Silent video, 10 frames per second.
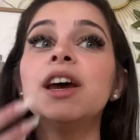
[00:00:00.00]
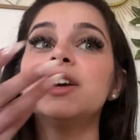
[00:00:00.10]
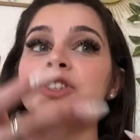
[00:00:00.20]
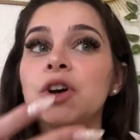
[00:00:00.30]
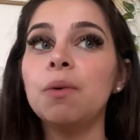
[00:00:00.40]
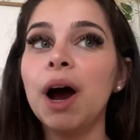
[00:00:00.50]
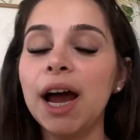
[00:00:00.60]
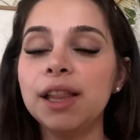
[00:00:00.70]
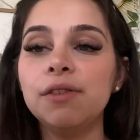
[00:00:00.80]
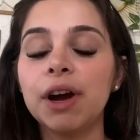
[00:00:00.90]
So
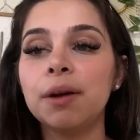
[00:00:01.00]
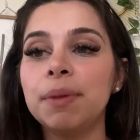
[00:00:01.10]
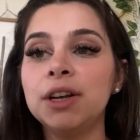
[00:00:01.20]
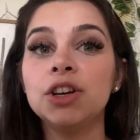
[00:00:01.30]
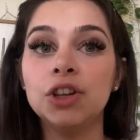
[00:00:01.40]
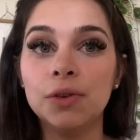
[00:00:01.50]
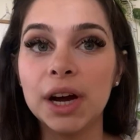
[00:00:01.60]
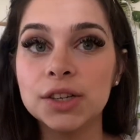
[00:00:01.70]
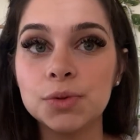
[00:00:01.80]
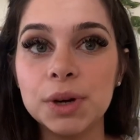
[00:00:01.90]
highly recommend you
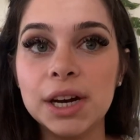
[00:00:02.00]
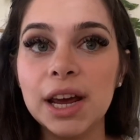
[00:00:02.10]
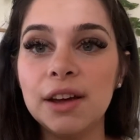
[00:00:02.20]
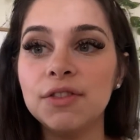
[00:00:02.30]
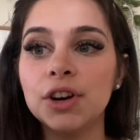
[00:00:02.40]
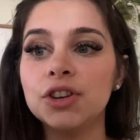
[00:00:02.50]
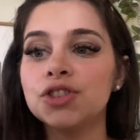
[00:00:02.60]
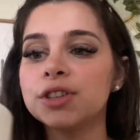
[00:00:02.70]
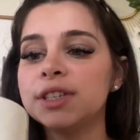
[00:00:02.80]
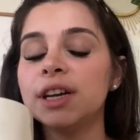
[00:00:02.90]
guys read it if you're
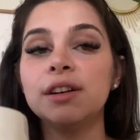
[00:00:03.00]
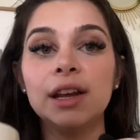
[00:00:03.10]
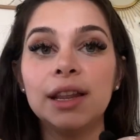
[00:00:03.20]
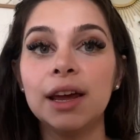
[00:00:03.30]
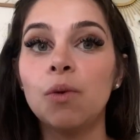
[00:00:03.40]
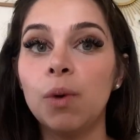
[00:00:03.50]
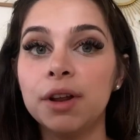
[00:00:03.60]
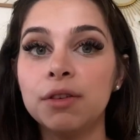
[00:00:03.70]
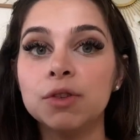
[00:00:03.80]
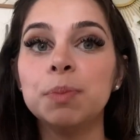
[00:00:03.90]
interested in like one
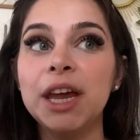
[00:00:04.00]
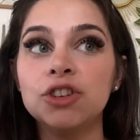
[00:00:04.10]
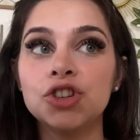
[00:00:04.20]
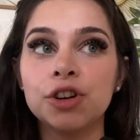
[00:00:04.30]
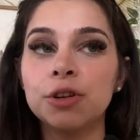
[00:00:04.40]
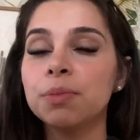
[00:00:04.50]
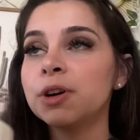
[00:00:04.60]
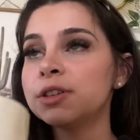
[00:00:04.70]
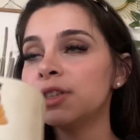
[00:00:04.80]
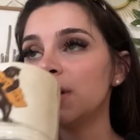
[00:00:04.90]
of those page turner
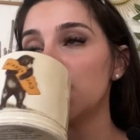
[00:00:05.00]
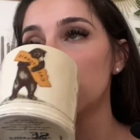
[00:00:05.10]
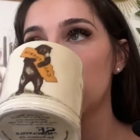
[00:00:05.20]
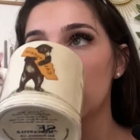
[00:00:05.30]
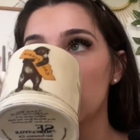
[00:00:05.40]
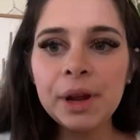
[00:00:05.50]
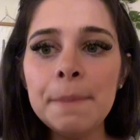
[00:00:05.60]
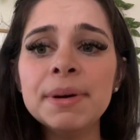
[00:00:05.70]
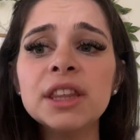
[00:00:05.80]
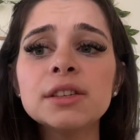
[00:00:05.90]
books.
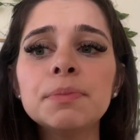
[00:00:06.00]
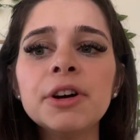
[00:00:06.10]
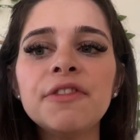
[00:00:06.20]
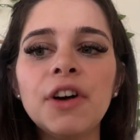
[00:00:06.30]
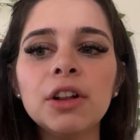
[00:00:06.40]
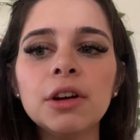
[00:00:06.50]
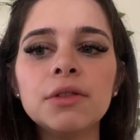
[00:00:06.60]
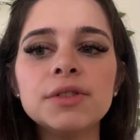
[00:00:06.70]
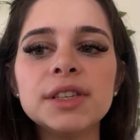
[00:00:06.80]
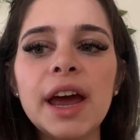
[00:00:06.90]
But this book
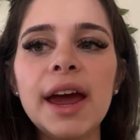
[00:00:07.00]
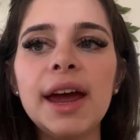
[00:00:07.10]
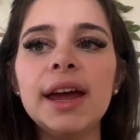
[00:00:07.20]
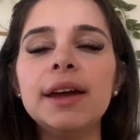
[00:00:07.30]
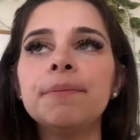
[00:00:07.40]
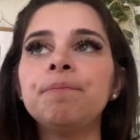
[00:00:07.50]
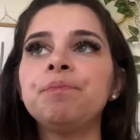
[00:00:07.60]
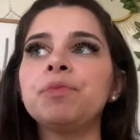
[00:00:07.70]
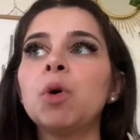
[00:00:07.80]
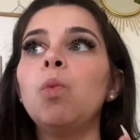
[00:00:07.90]
follows a
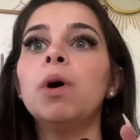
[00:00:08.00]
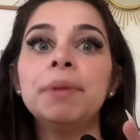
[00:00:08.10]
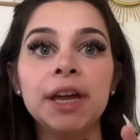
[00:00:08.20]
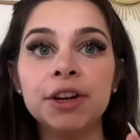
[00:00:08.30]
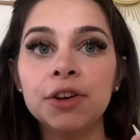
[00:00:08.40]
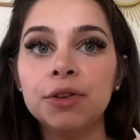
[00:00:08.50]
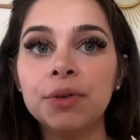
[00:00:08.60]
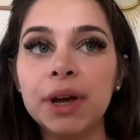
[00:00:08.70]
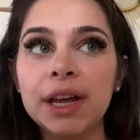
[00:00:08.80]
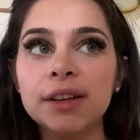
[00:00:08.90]
woman
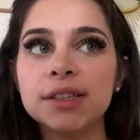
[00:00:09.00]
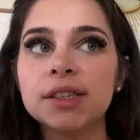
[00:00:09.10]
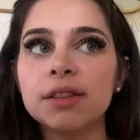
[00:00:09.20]
who is